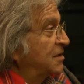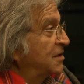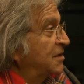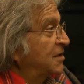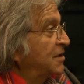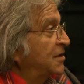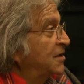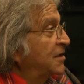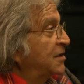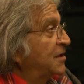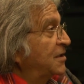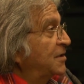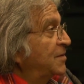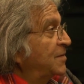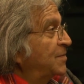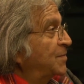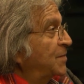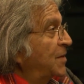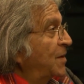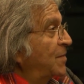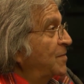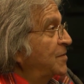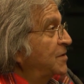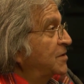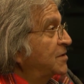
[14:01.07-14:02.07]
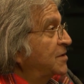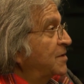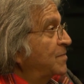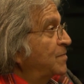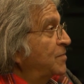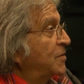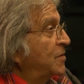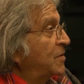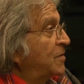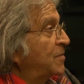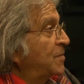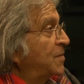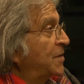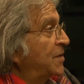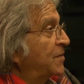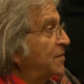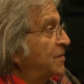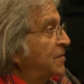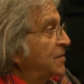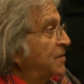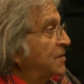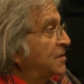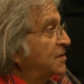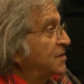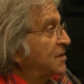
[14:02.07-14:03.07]
He published a book
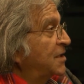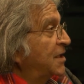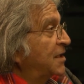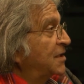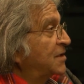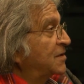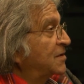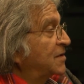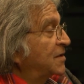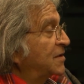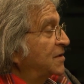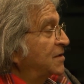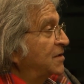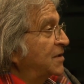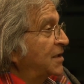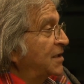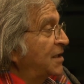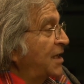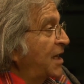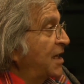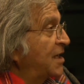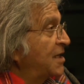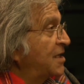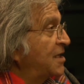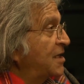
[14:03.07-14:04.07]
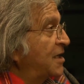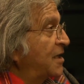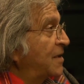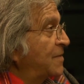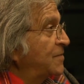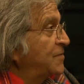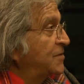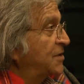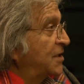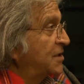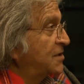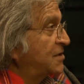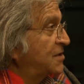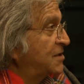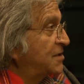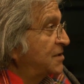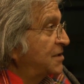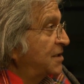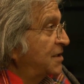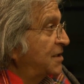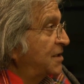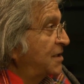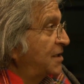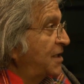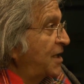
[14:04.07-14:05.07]
before his death on the idea of
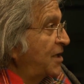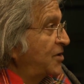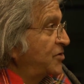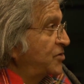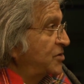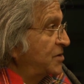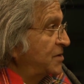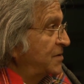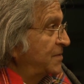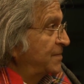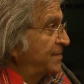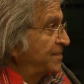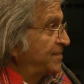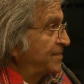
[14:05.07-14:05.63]
justice, a collection,